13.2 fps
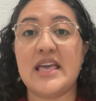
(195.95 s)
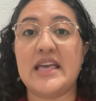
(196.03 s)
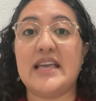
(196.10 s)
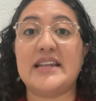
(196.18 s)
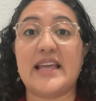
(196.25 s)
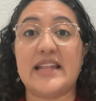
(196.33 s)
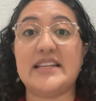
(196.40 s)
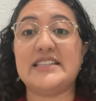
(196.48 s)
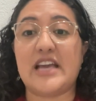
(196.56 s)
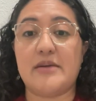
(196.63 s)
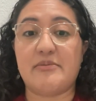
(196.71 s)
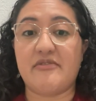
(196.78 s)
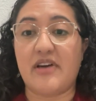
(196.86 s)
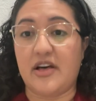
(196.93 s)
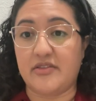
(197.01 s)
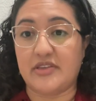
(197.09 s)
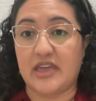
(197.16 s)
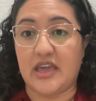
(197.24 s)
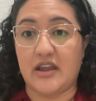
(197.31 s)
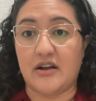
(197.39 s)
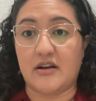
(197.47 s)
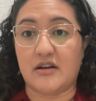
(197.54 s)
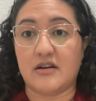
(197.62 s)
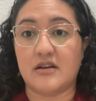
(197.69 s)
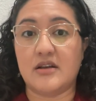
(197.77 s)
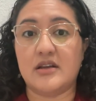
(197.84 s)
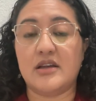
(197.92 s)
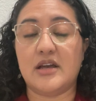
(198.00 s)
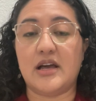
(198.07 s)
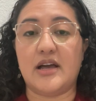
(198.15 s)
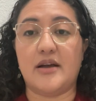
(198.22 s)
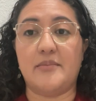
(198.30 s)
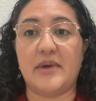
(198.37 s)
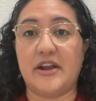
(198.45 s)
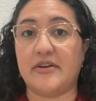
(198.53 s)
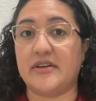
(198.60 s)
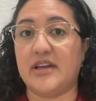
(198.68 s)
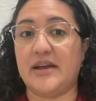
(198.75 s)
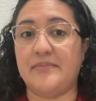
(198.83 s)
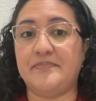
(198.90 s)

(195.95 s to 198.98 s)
in any type of healthcare area.